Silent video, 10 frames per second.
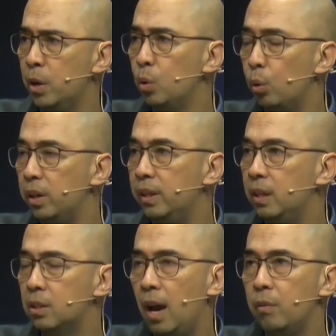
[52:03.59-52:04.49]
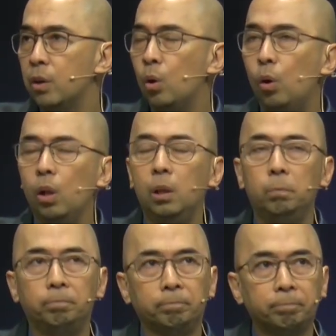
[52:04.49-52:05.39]
priorities. I
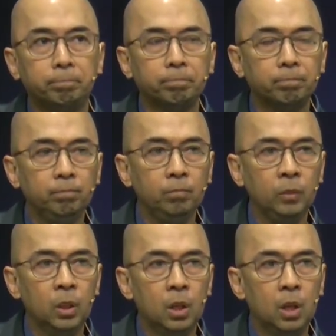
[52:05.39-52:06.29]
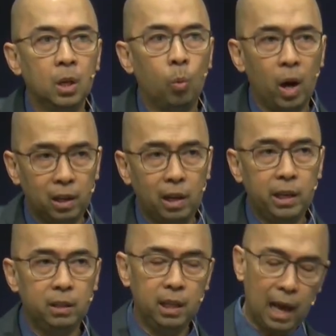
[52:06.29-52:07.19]
recall one
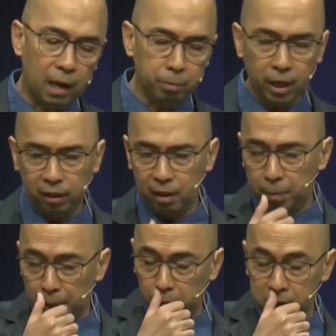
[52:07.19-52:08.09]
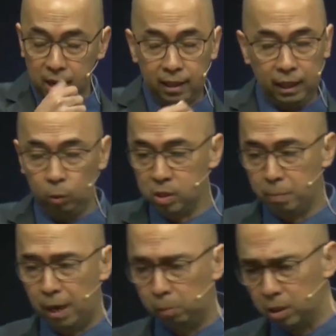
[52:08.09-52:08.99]
lady I met in a Bible study. It was a
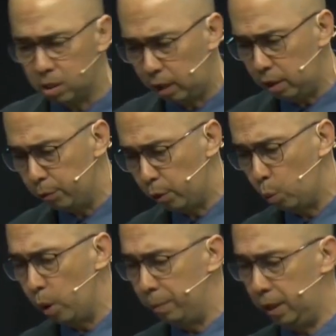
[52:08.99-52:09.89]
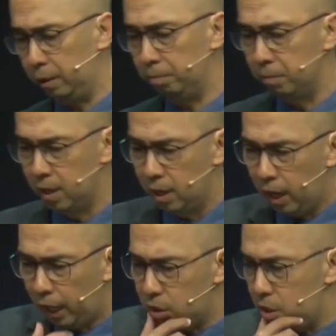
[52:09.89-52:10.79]
Bible study for women.
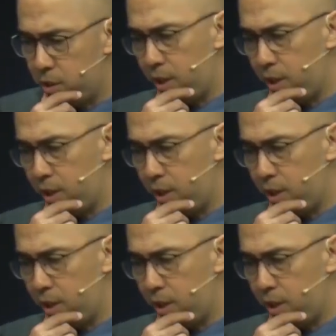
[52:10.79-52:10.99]
And she